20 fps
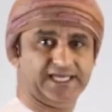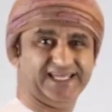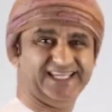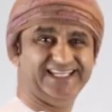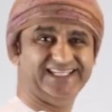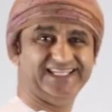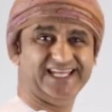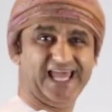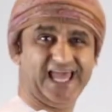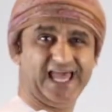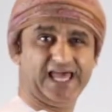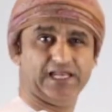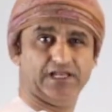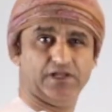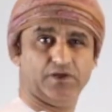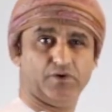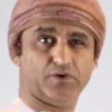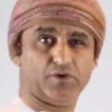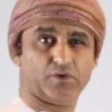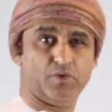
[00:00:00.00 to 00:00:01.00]
in
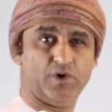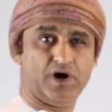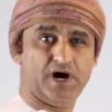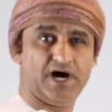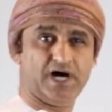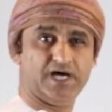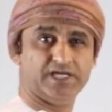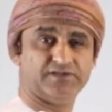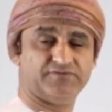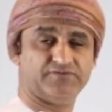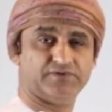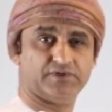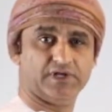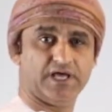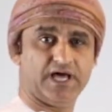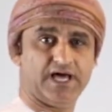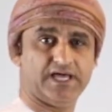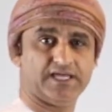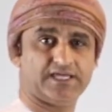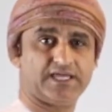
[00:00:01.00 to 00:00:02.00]
L or Y, if you
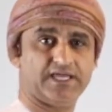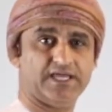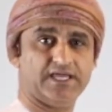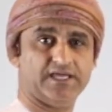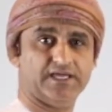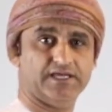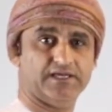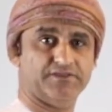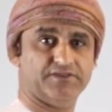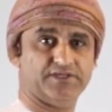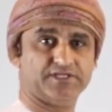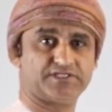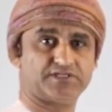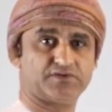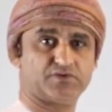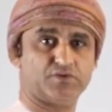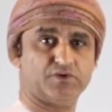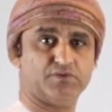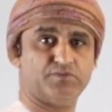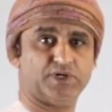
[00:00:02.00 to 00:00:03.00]
like, in this
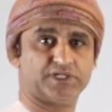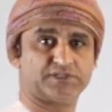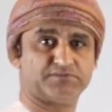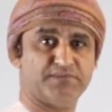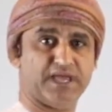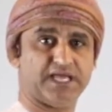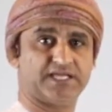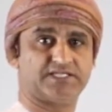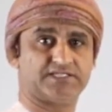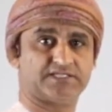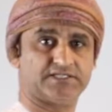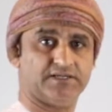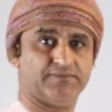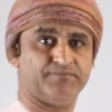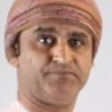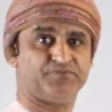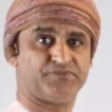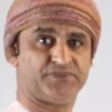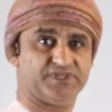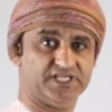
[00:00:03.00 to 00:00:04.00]
group, what makes
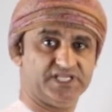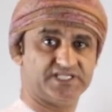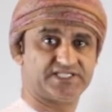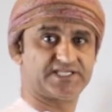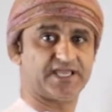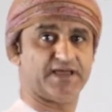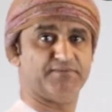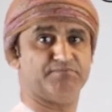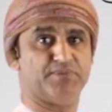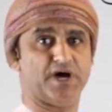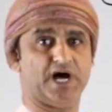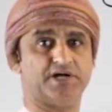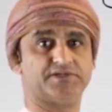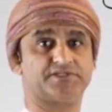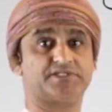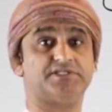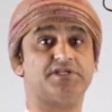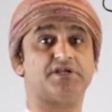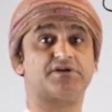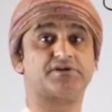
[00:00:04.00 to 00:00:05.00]
these
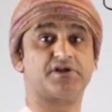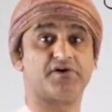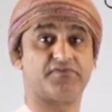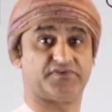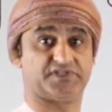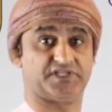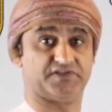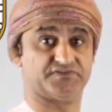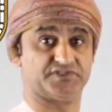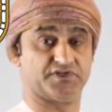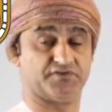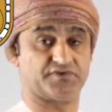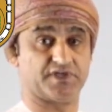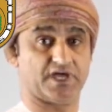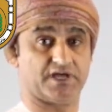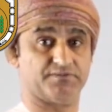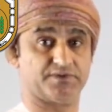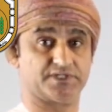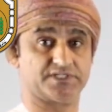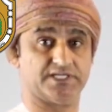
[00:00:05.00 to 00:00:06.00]
compounds derivatives of
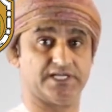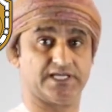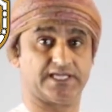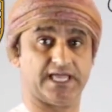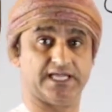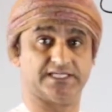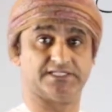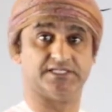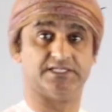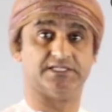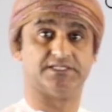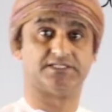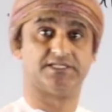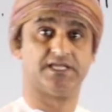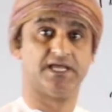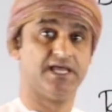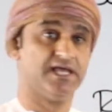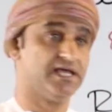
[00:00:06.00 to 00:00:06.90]
carboxylic acids.